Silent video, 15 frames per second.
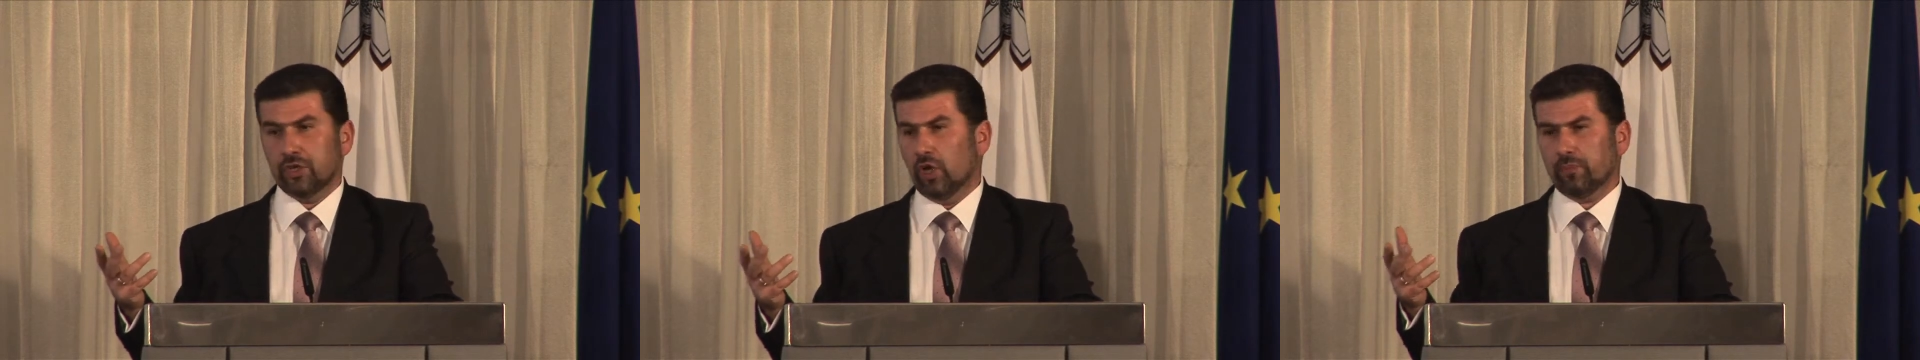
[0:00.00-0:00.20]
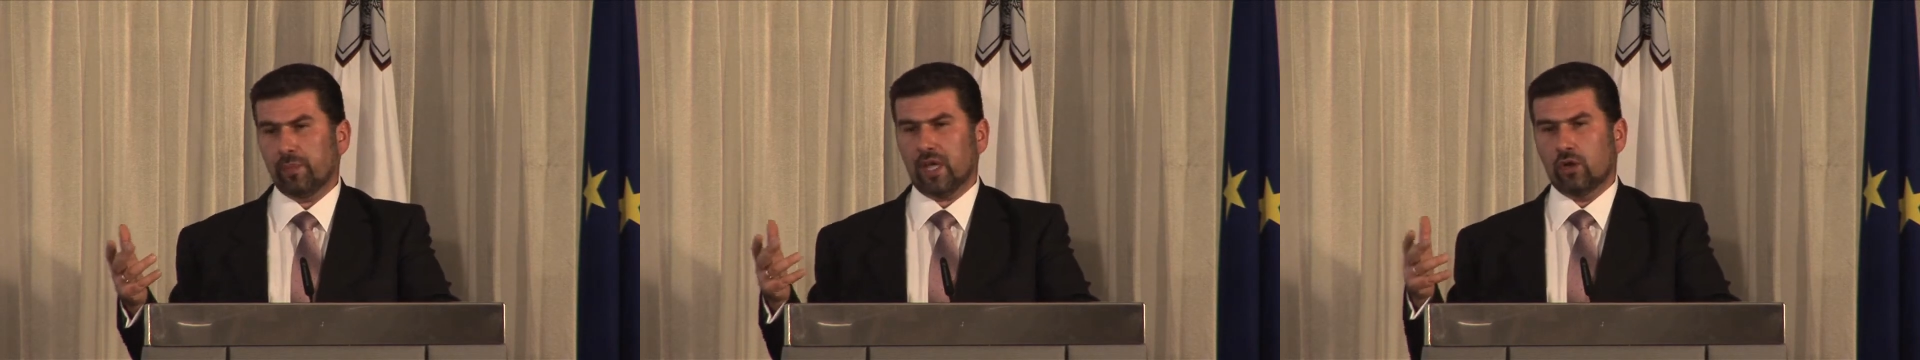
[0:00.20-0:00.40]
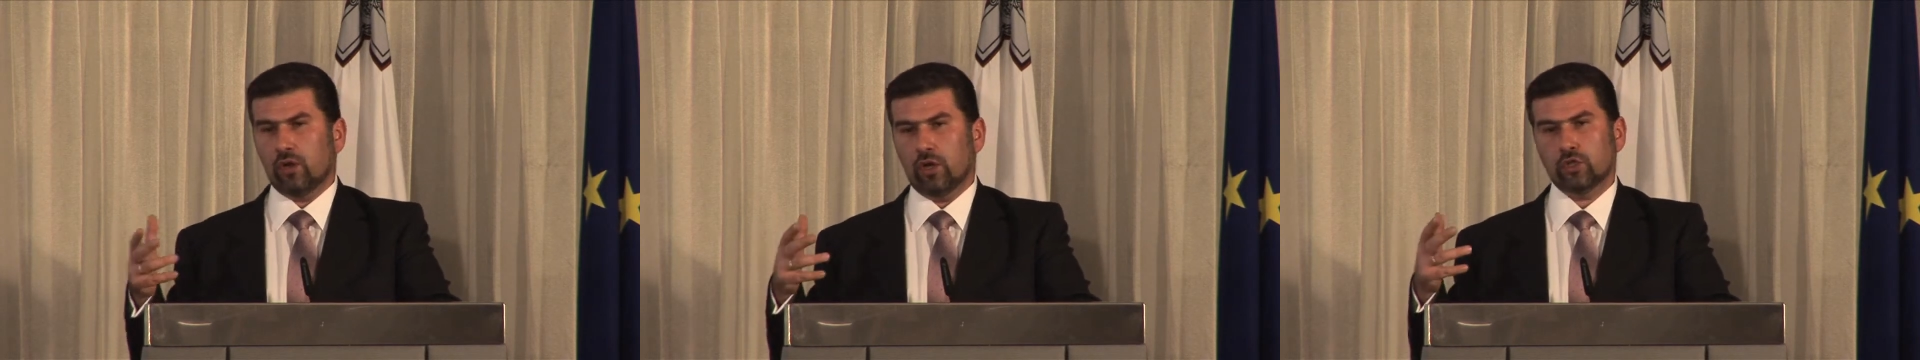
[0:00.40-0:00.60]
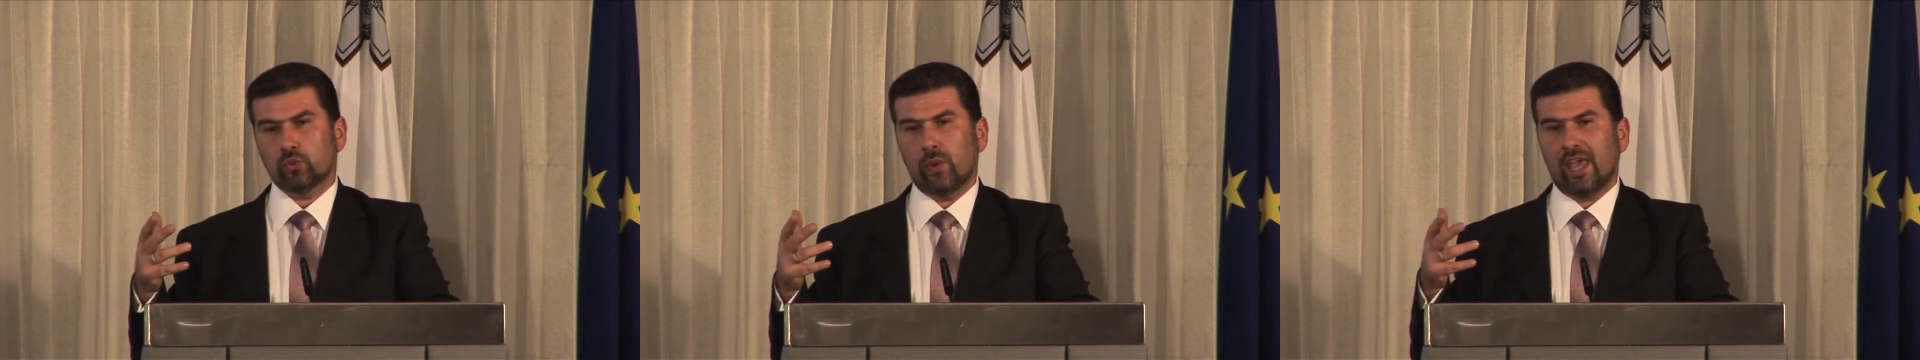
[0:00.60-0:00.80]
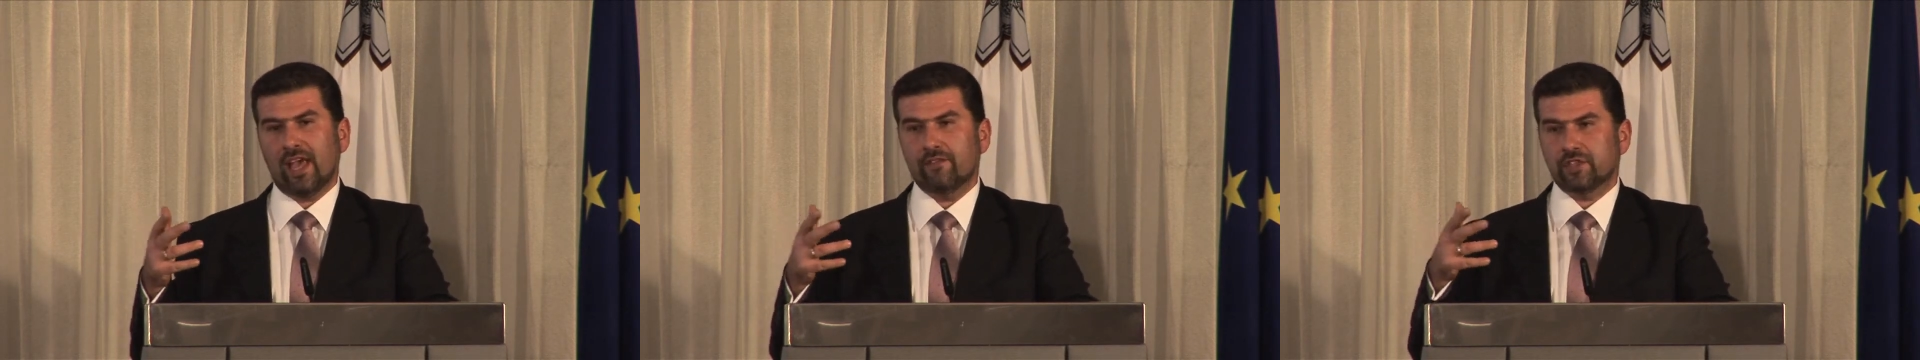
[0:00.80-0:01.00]
not because
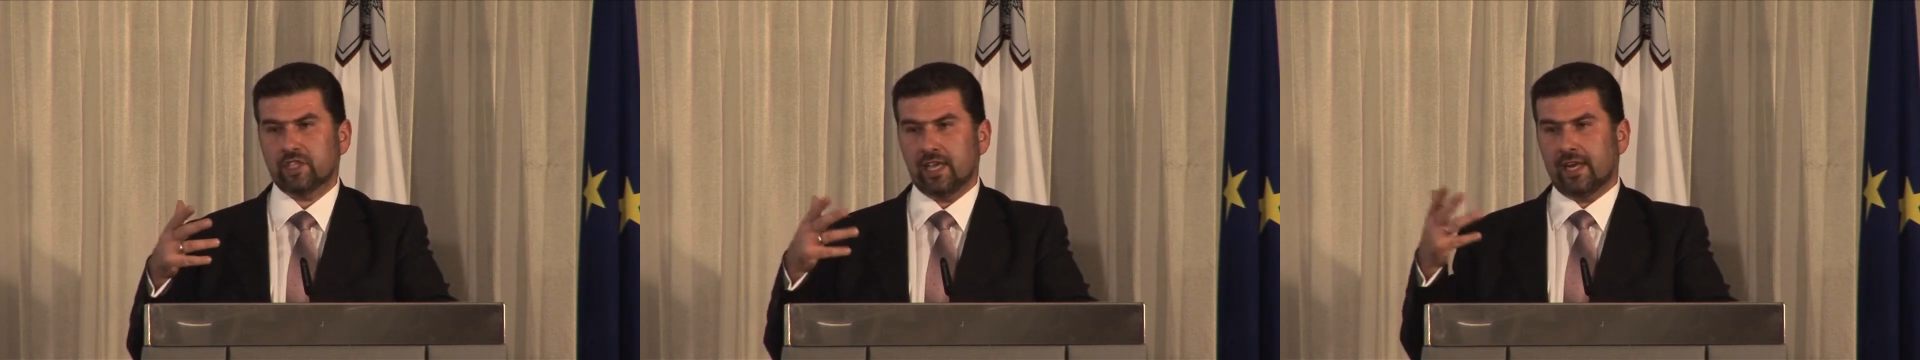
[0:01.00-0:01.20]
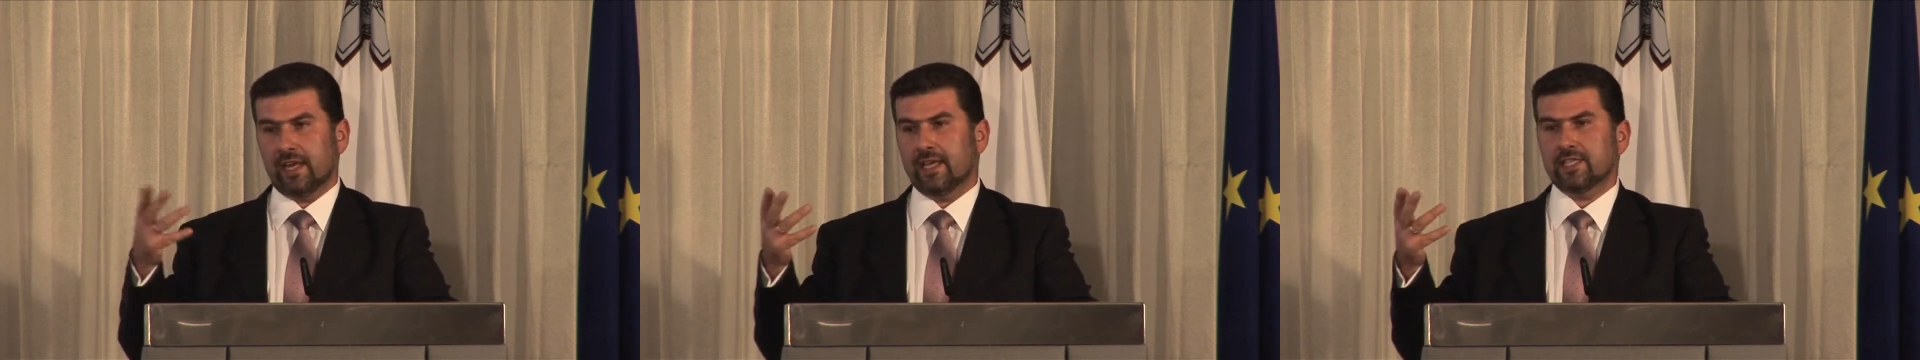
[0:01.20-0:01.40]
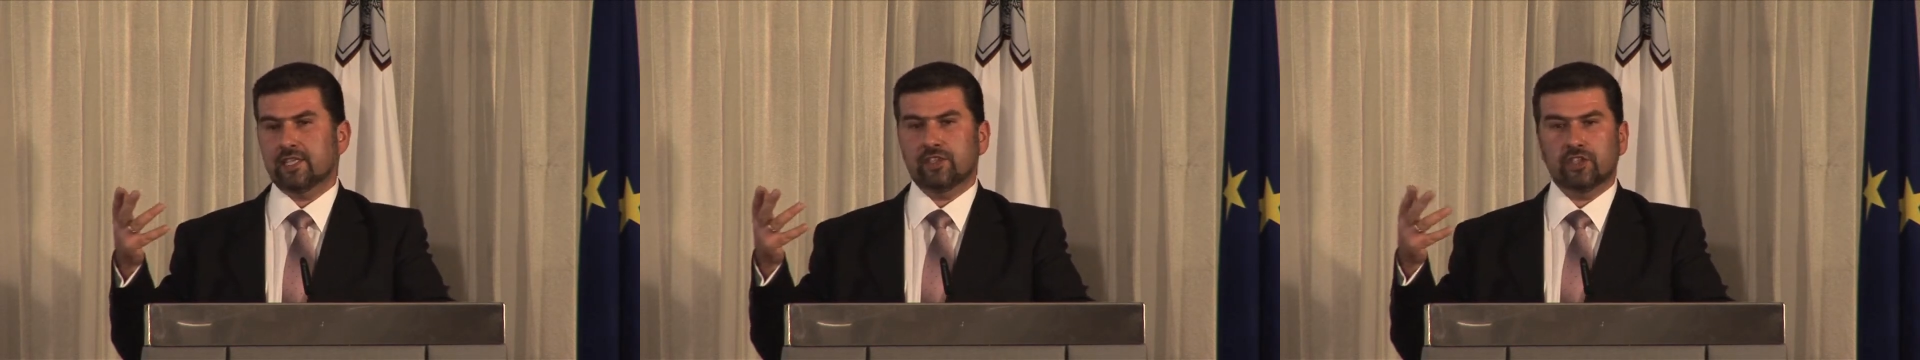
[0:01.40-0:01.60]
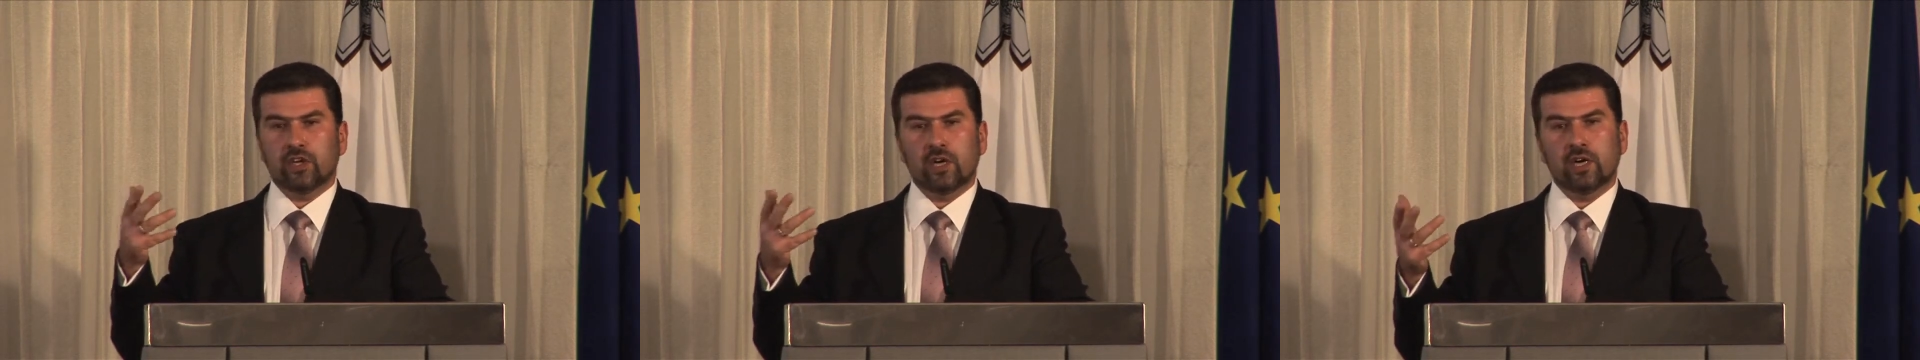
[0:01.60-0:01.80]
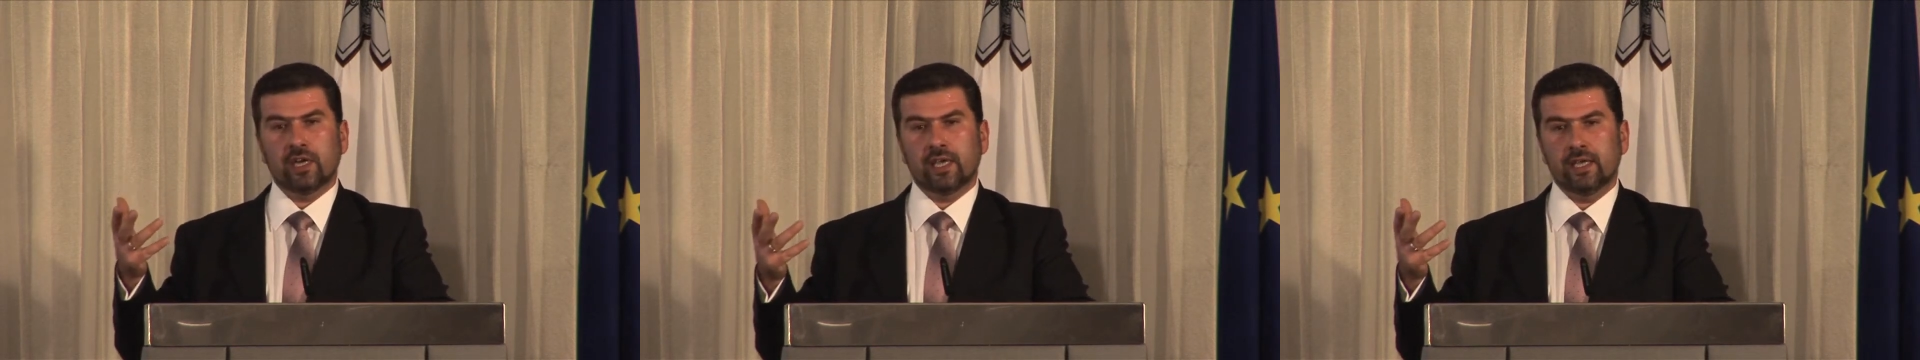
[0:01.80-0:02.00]
we have set it as a
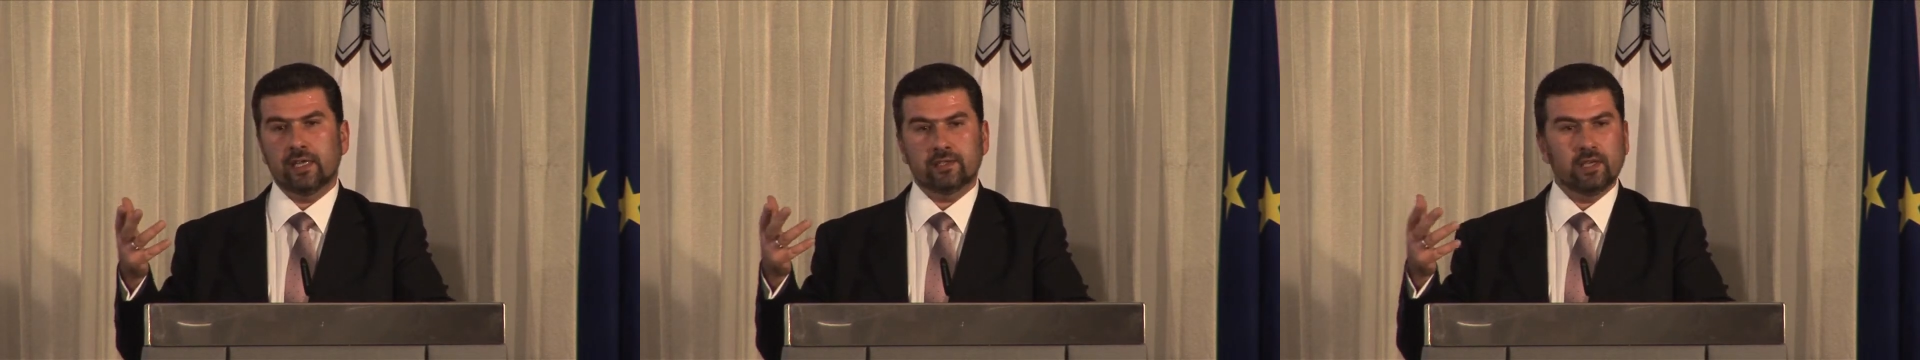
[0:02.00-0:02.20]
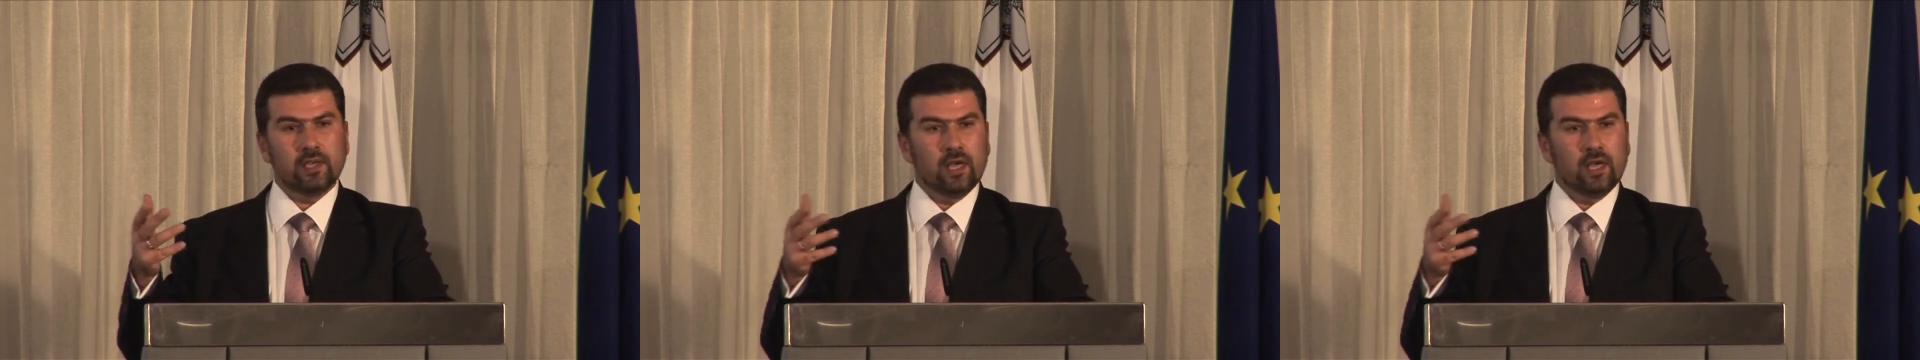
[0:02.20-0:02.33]
target